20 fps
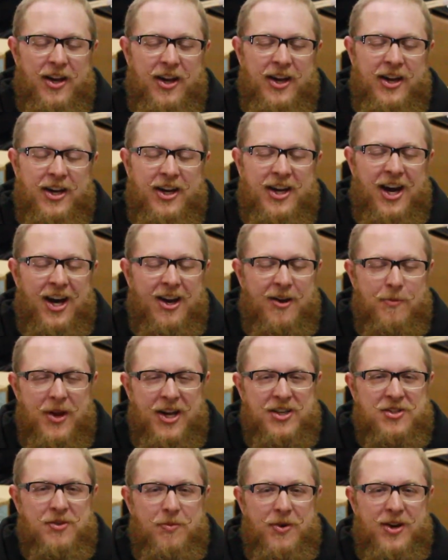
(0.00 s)
it kind of
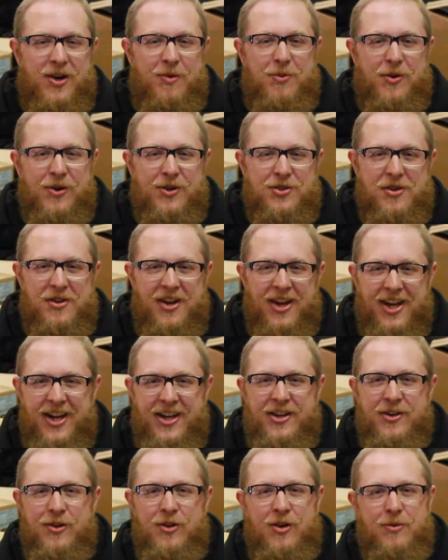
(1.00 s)
makes a better person to
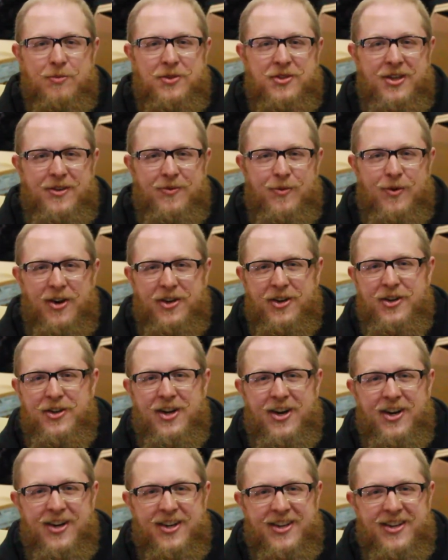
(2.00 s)
get your lumps in while you're
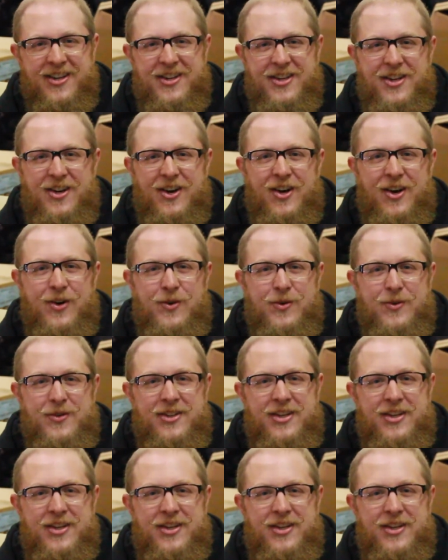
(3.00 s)
young, you know.